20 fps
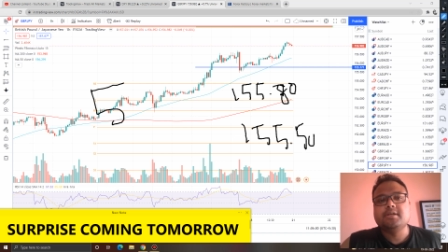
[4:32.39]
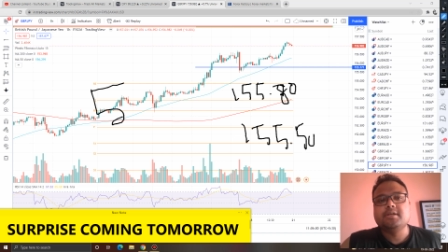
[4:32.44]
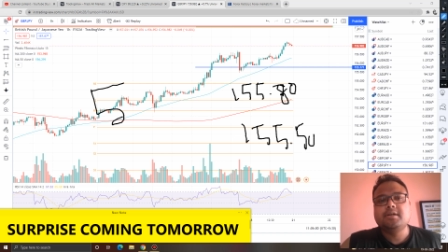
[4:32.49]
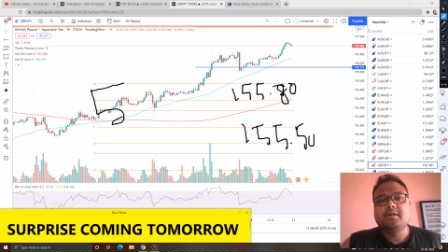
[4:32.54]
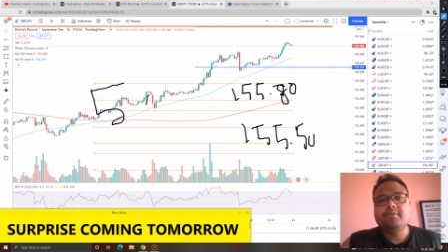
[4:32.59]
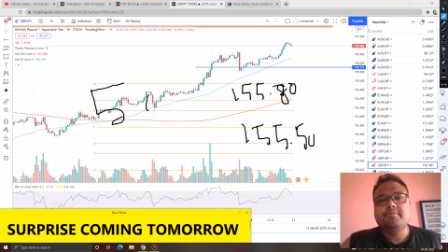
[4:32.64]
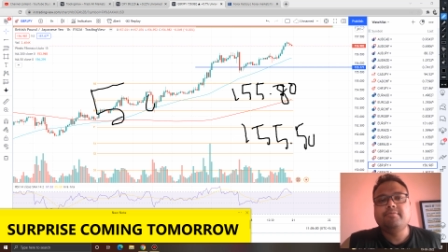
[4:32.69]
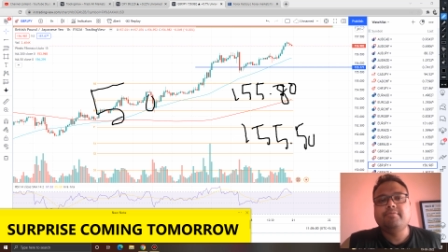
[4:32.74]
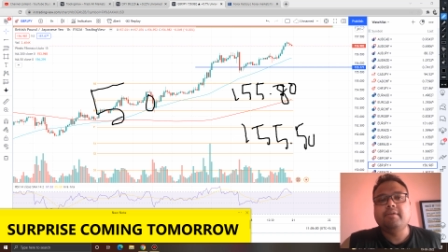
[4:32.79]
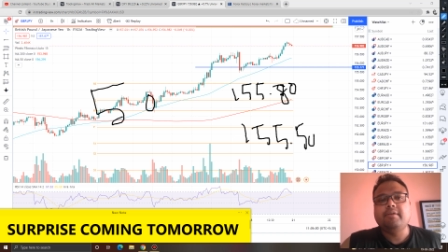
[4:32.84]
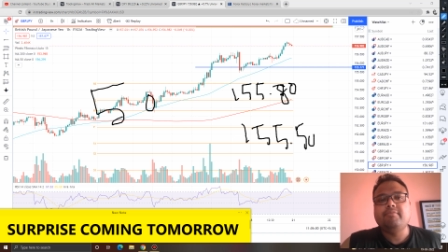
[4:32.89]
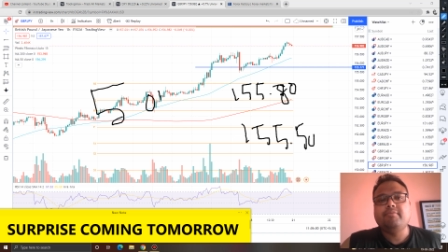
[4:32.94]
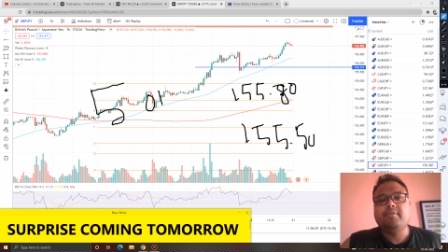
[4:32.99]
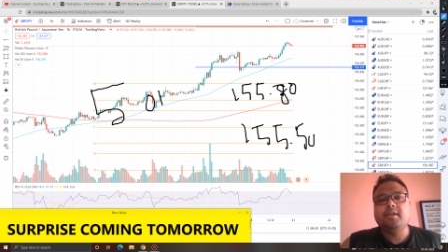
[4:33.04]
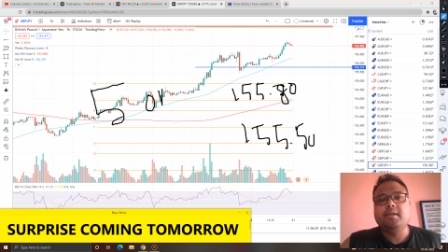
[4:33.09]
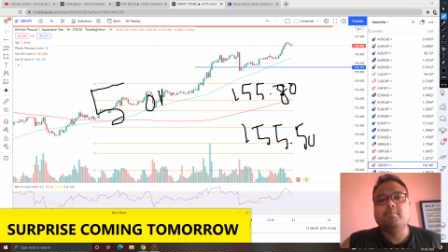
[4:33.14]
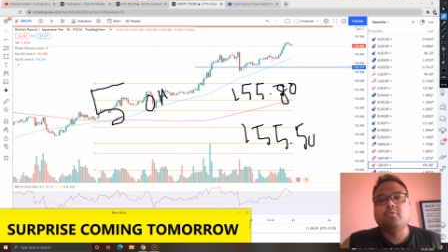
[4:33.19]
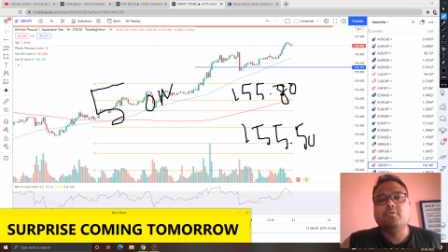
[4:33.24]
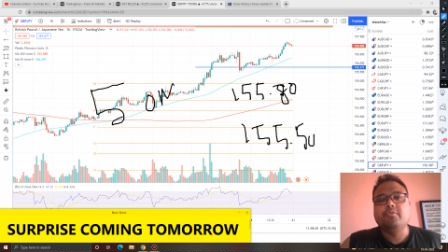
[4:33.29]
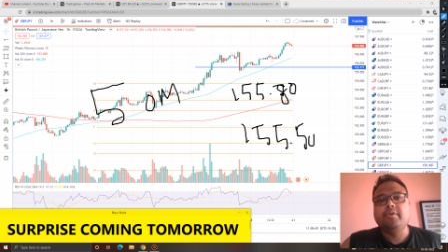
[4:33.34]
The
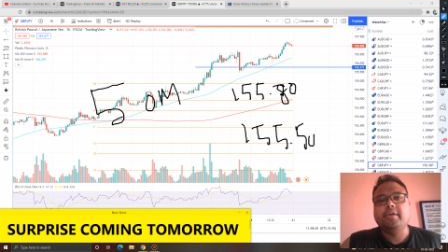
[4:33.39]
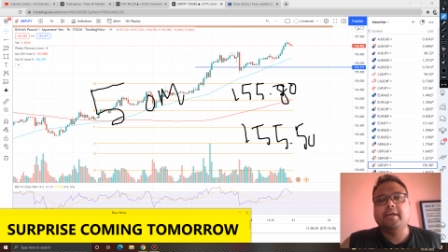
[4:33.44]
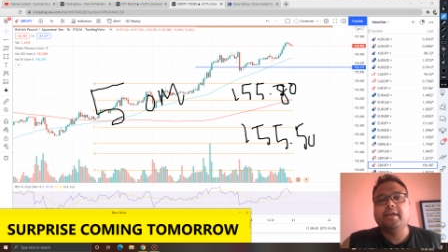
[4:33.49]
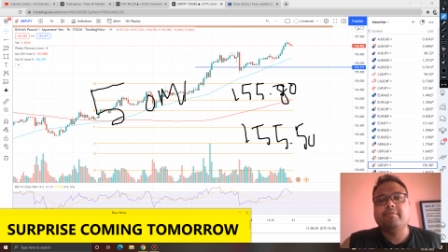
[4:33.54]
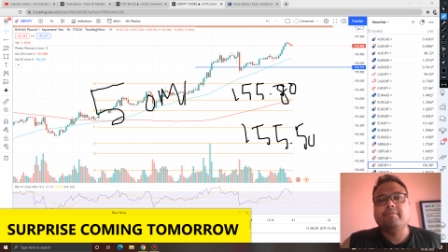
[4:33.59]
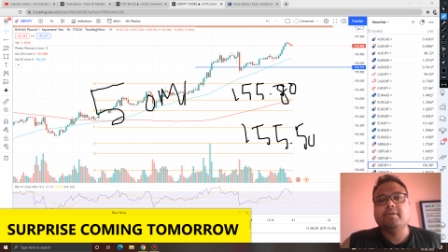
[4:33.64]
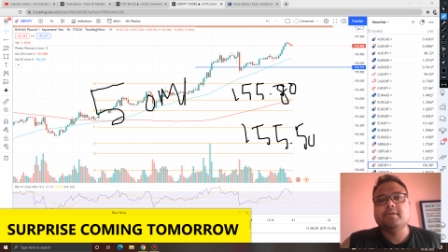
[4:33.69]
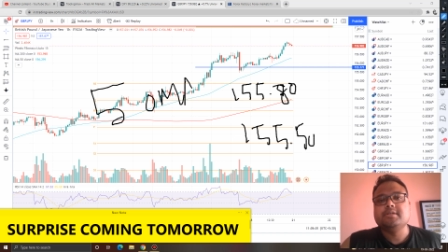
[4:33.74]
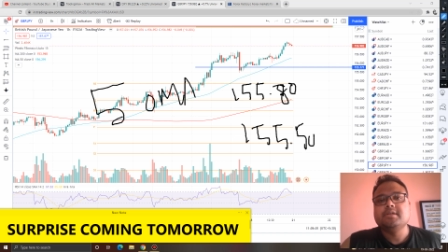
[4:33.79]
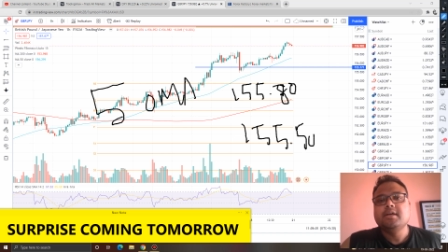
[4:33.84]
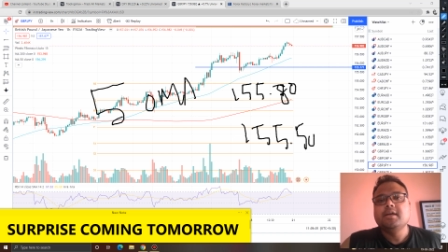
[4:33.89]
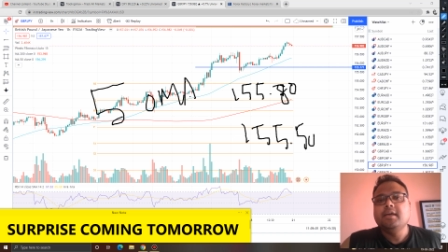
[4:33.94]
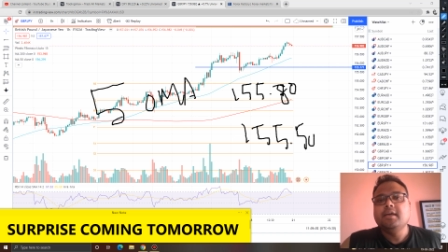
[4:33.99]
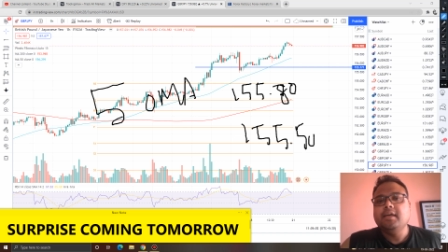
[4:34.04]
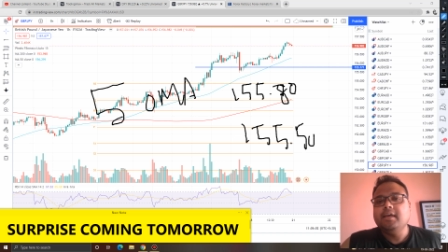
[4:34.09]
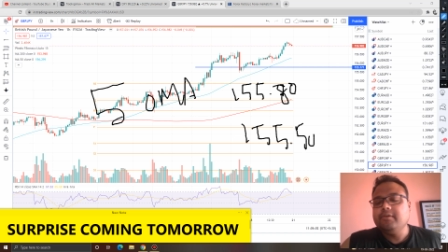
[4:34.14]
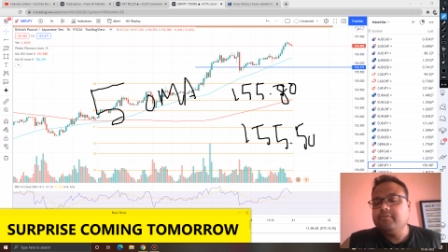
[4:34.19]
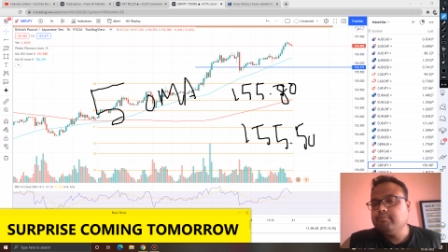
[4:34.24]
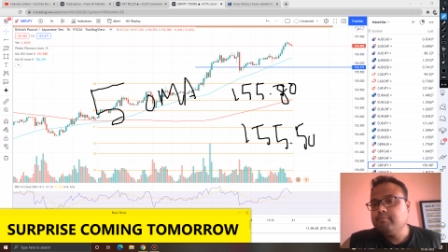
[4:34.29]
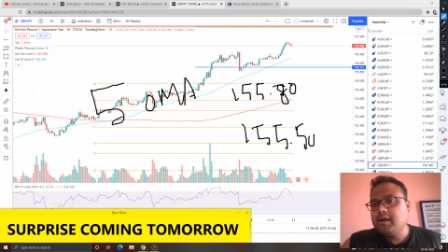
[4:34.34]
50 moving average,
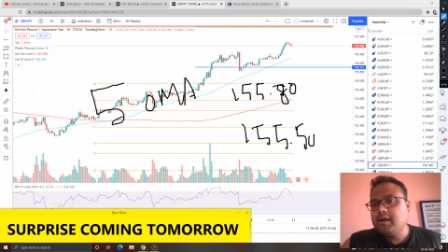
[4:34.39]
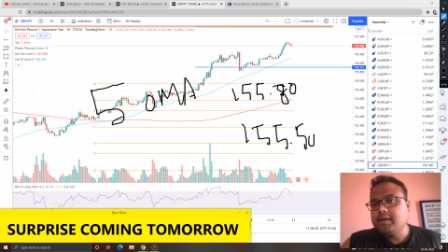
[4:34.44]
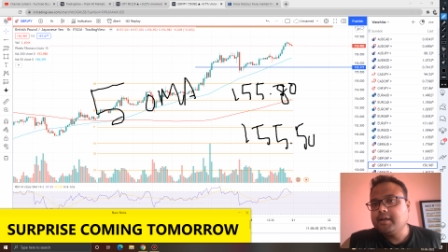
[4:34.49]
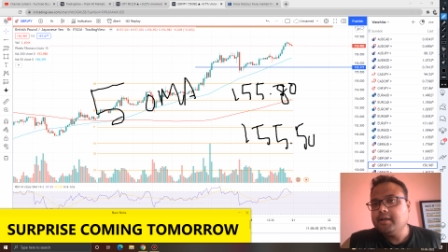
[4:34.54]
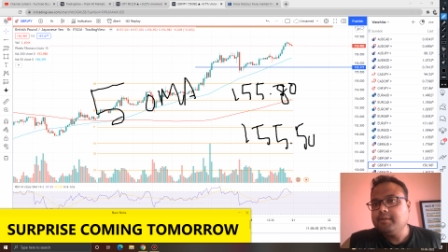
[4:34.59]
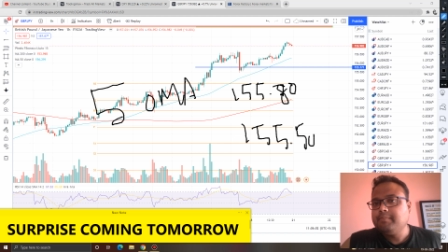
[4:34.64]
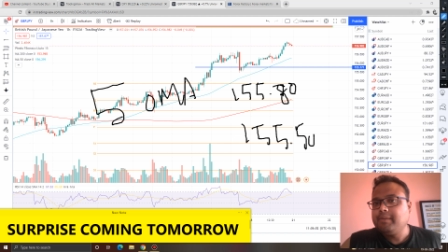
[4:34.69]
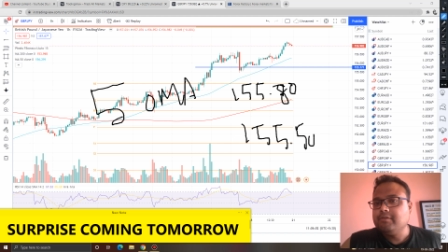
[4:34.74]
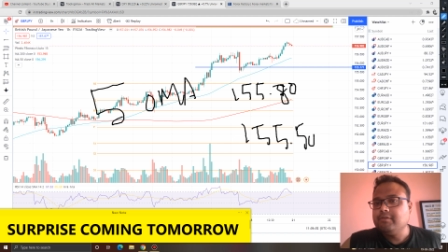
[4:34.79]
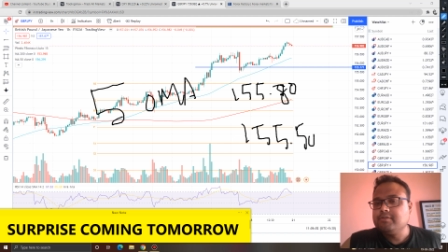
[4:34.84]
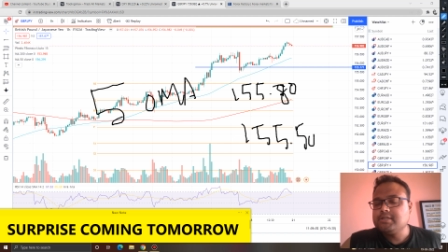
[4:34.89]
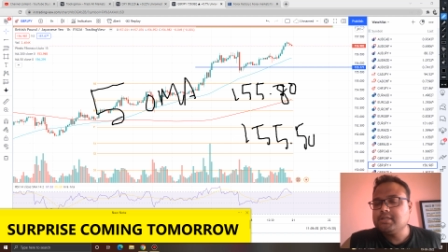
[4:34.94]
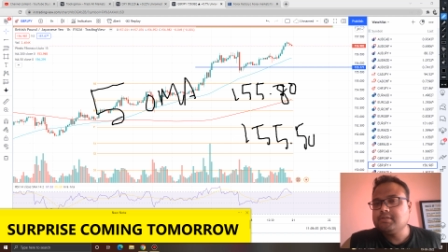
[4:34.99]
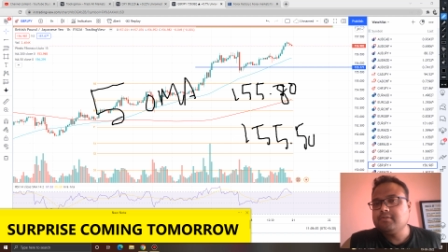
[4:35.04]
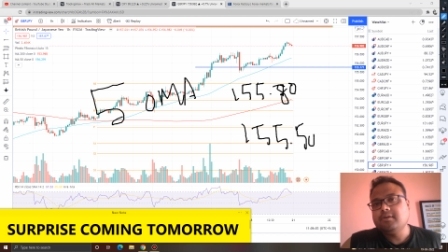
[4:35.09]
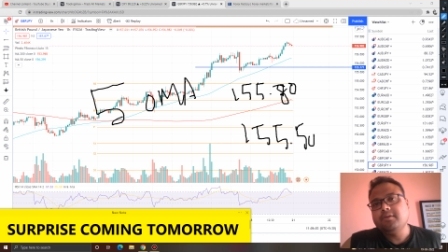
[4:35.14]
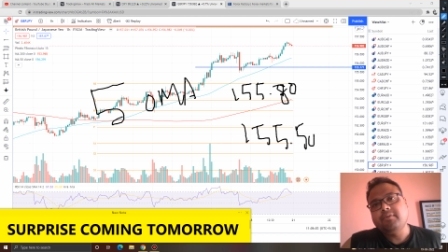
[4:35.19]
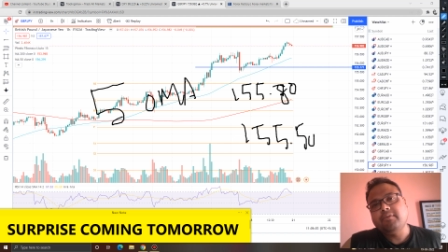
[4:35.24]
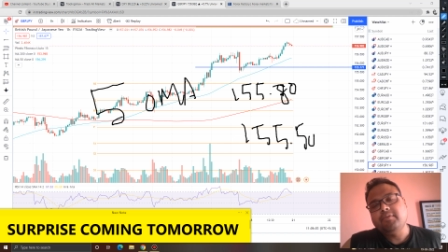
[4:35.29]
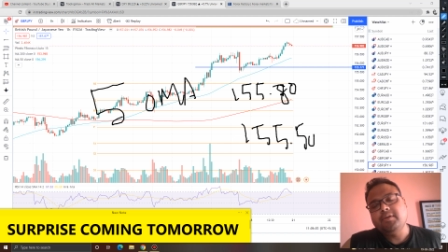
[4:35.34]
if market bounces
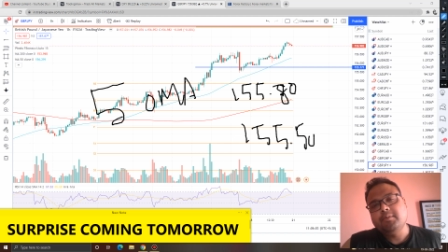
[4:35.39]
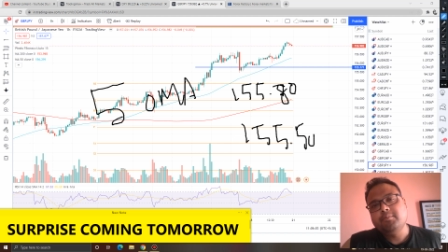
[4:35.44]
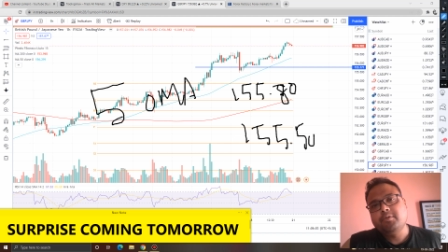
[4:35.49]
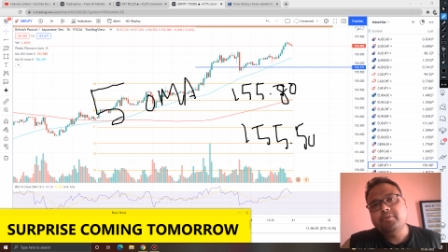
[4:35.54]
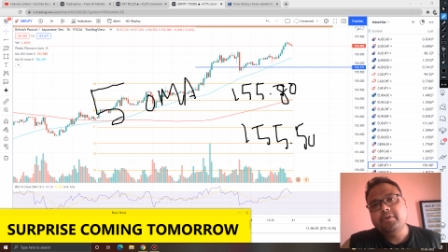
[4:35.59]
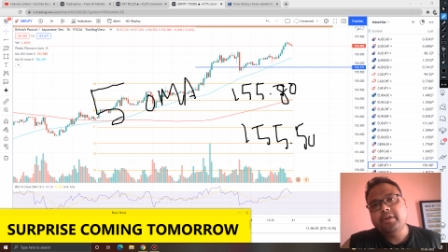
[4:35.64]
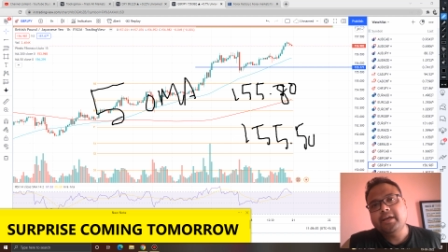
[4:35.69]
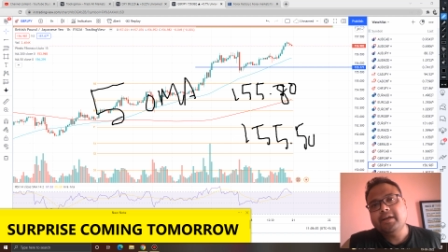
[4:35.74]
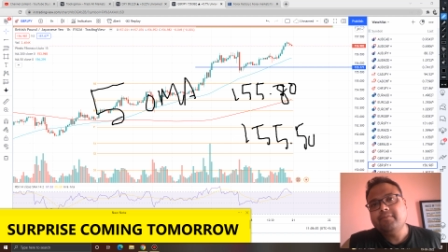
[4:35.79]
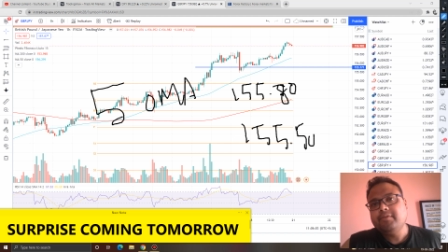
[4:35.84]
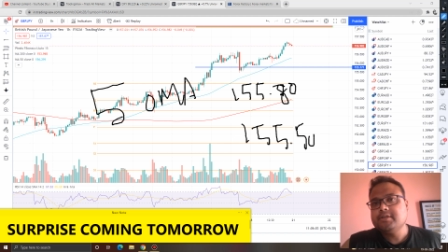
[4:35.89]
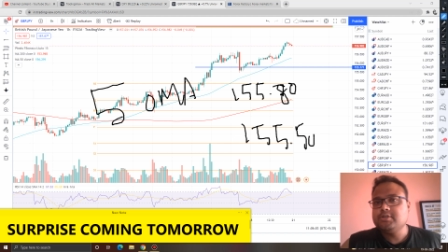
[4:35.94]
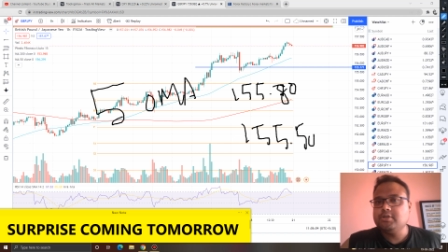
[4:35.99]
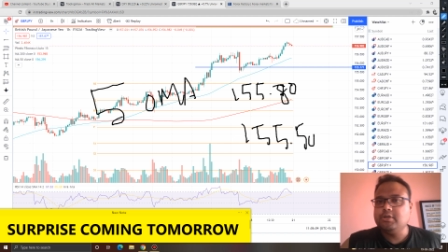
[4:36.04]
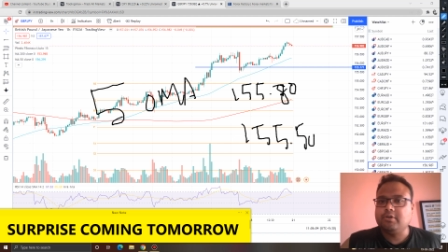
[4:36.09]
from the 50 moving average,